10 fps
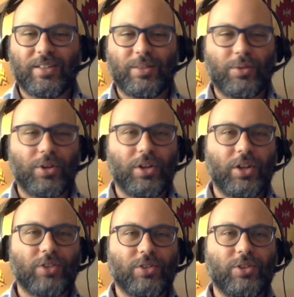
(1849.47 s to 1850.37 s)
very
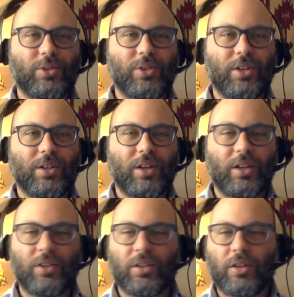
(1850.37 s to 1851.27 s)
engaging Q&A.
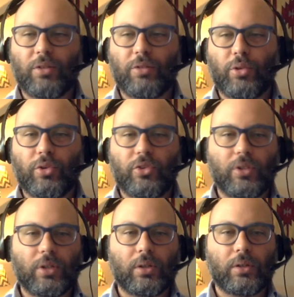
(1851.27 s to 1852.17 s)
And of course,
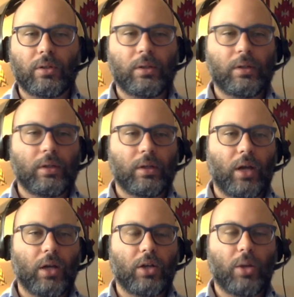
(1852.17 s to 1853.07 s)

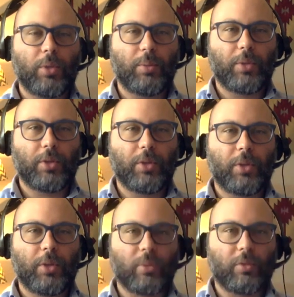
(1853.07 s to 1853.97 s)
I copy-pasted
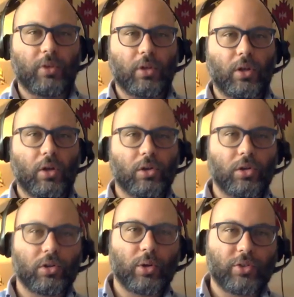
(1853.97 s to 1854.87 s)
some of the longer
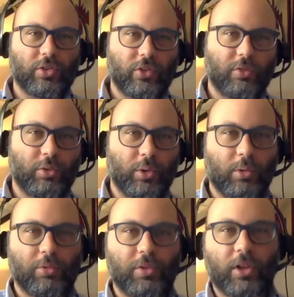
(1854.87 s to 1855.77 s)
questions if you want to
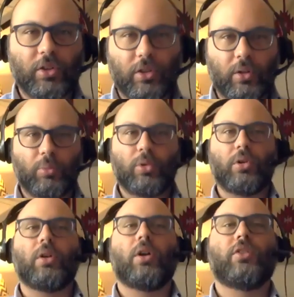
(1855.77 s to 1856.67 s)
reflect on them more
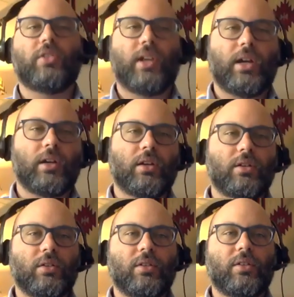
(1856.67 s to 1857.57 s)
on Slack.
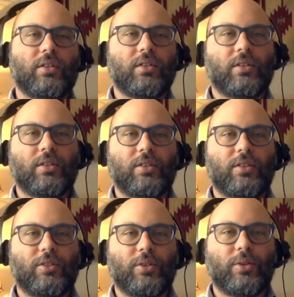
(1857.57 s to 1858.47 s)

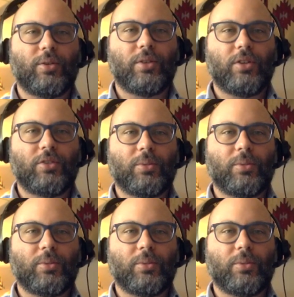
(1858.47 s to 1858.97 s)
So thank you so much.